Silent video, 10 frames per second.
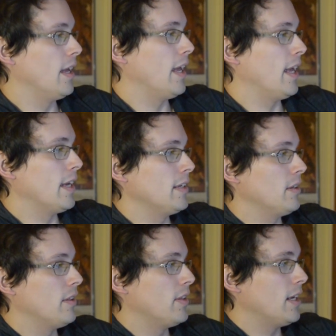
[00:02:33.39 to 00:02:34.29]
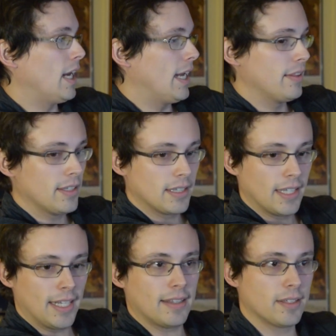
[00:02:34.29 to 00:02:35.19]
And the
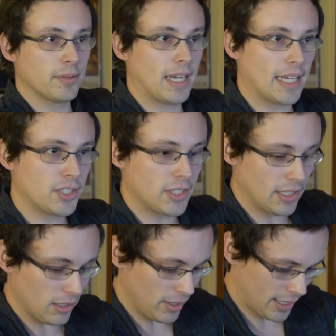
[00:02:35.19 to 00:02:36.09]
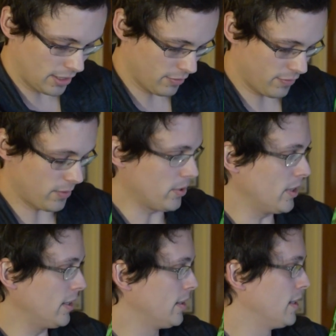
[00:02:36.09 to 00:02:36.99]
length that we're actually looking
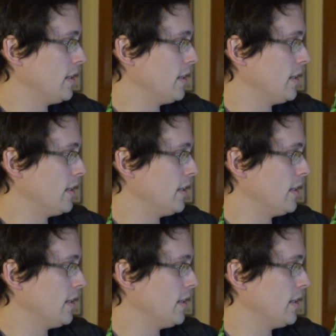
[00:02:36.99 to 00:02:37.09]
for